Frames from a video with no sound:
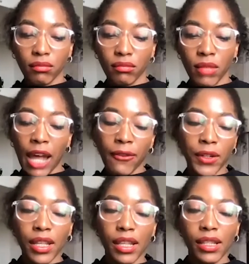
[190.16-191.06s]

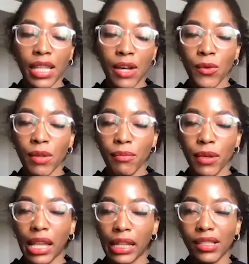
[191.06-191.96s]
Africans that were,
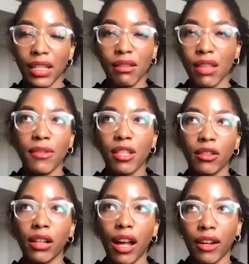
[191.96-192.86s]
like I said,
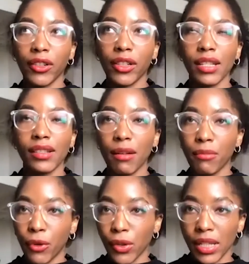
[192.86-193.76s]
Africans that are
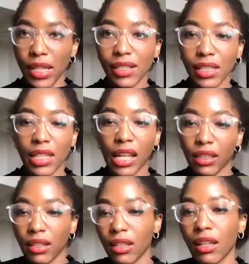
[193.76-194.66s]
born in Italy, like
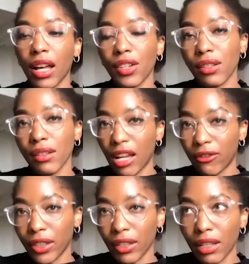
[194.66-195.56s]
the
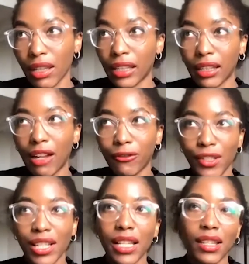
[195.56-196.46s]

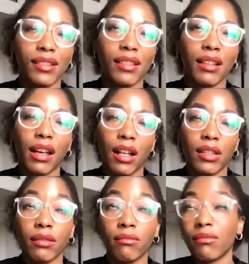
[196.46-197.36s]
Afro-Italians, how
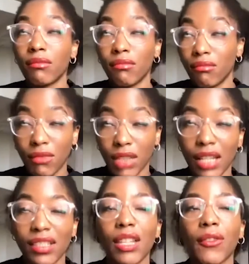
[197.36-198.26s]
the
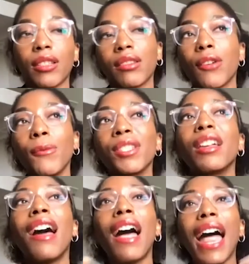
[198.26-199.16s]
classify themselves,
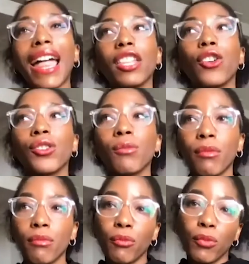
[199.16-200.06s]
and also
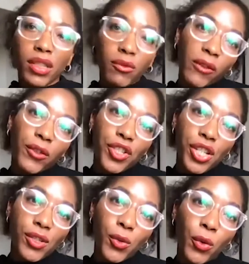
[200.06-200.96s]
with the
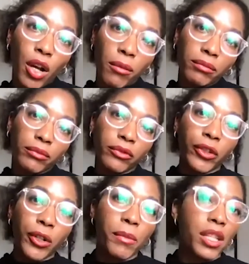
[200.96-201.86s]
refugees who come
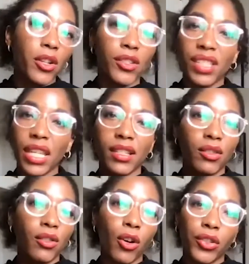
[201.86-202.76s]
from seas
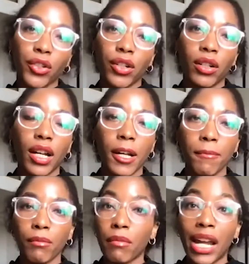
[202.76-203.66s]
or other
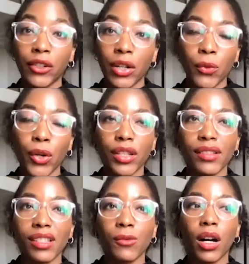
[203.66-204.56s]
migrant
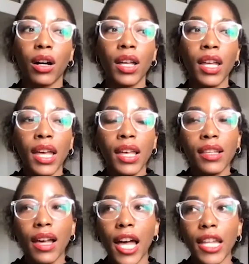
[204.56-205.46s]
workers as well.
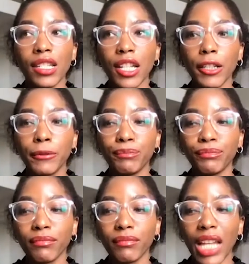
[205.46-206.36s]
And
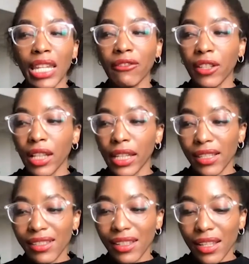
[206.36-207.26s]
I feel like
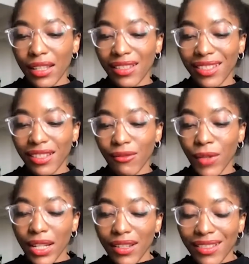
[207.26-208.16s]
it's
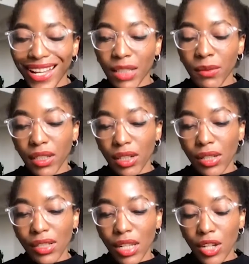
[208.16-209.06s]
really sad
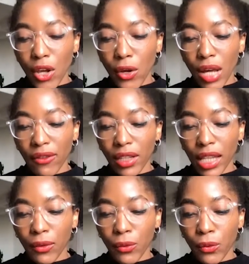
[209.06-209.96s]
because I feel
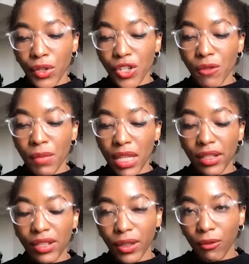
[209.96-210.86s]
like we should be
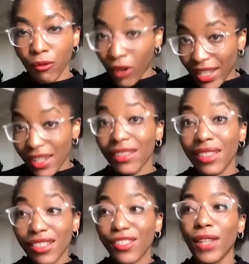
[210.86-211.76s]
to fight in
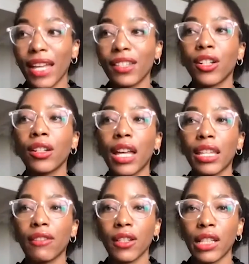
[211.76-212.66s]
this together, and
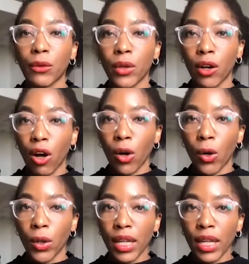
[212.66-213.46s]
I feel like we're all